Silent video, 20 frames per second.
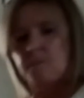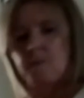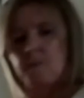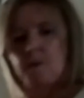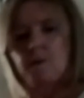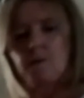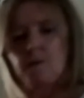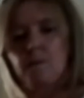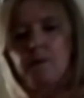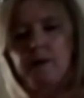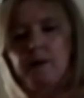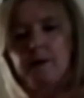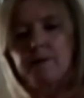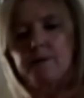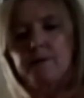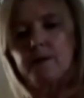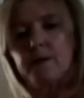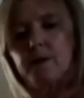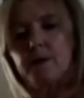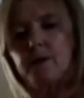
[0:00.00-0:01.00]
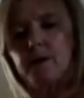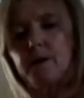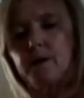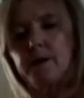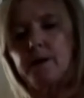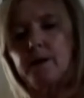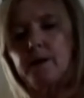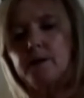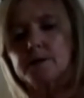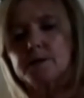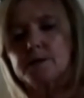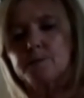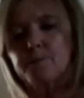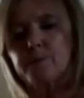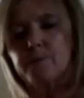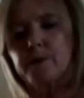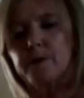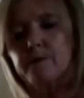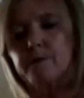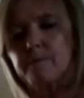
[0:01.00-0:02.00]
with a little
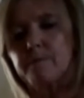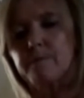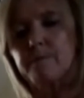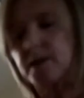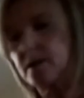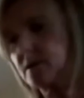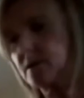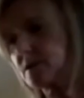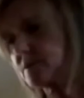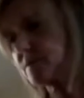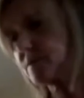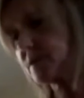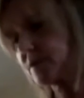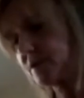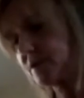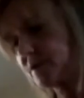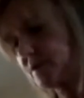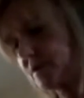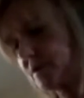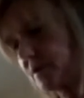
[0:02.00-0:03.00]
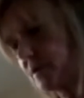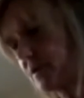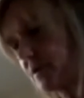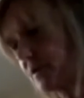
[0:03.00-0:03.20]
sprig of mint, which is just